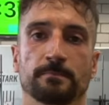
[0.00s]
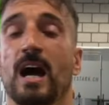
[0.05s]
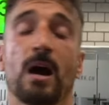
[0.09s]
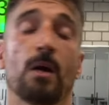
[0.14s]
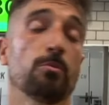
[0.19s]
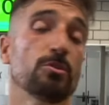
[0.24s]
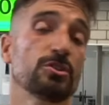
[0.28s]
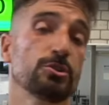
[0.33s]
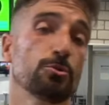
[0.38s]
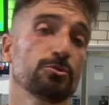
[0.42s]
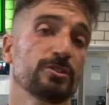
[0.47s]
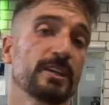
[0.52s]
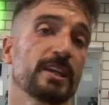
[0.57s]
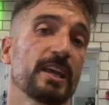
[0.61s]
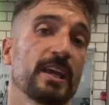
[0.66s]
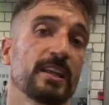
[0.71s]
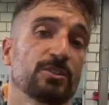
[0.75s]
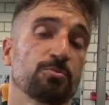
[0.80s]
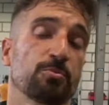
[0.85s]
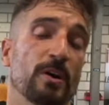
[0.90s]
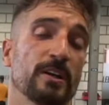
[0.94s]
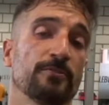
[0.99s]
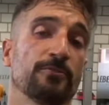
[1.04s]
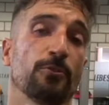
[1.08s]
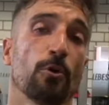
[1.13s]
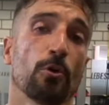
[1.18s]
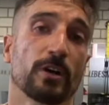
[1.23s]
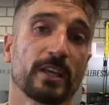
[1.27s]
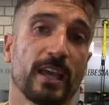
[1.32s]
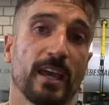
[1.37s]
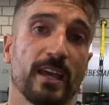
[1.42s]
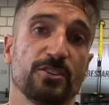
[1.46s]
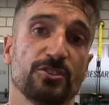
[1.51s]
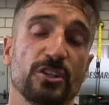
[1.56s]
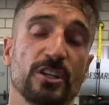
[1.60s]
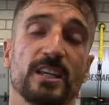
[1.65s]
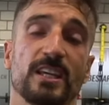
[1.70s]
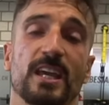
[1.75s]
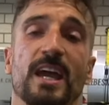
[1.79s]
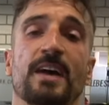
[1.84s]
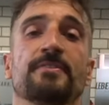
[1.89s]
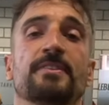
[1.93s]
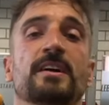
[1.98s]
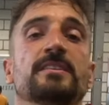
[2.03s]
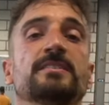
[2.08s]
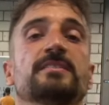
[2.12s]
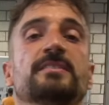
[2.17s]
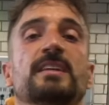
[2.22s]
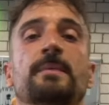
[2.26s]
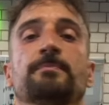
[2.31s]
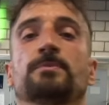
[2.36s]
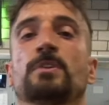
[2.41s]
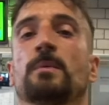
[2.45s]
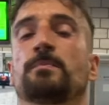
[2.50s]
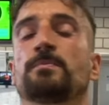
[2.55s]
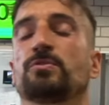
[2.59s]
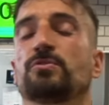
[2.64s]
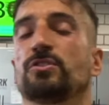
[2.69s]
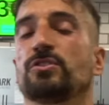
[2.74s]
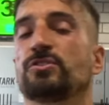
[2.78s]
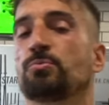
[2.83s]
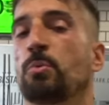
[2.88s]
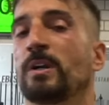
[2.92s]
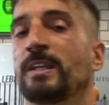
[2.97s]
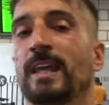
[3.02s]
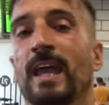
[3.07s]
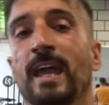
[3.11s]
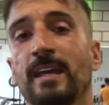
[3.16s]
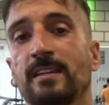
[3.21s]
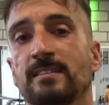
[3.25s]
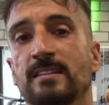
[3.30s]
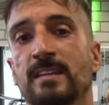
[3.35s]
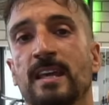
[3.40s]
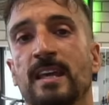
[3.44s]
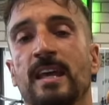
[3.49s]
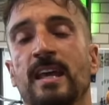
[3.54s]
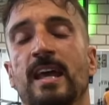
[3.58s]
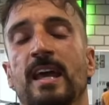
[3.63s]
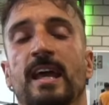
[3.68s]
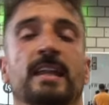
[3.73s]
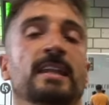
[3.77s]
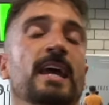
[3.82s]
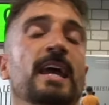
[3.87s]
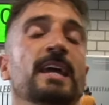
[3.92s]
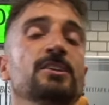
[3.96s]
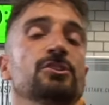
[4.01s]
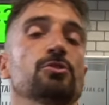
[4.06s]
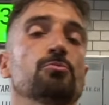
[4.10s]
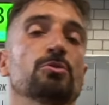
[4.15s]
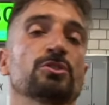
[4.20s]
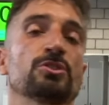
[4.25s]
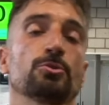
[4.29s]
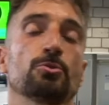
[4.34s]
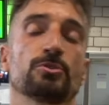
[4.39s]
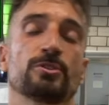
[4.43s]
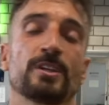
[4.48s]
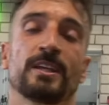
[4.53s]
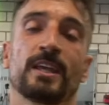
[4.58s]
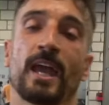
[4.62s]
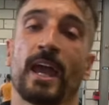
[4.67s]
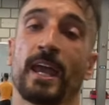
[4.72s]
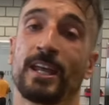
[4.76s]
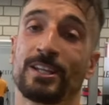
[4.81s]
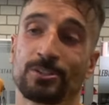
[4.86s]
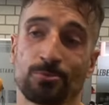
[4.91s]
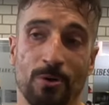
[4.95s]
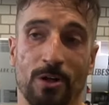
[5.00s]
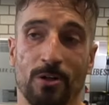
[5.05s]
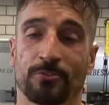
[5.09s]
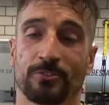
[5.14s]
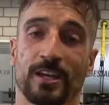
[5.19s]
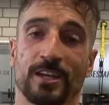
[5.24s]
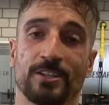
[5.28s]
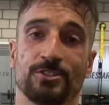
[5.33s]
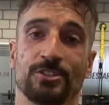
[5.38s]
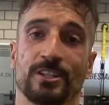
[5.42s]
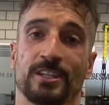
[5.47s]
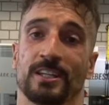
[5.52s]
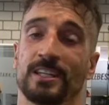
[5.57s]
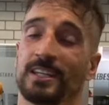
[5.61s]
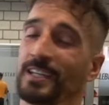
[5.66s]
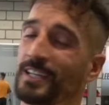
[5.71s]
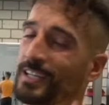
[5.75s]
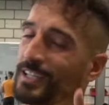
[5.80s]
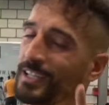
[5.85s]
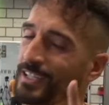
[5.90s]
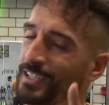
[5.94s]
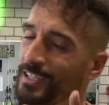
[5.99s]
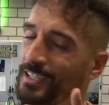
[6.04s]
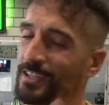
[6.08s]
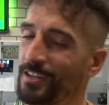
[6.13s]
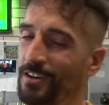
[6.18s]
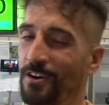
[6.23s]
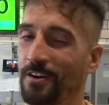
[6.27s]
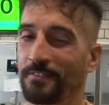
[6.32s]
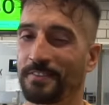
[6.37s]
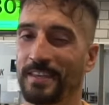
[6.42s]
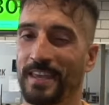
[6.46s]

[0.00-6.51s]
I was using a 24 kg and then stepped up to the 28 and Angie was using a 12 kg. Here are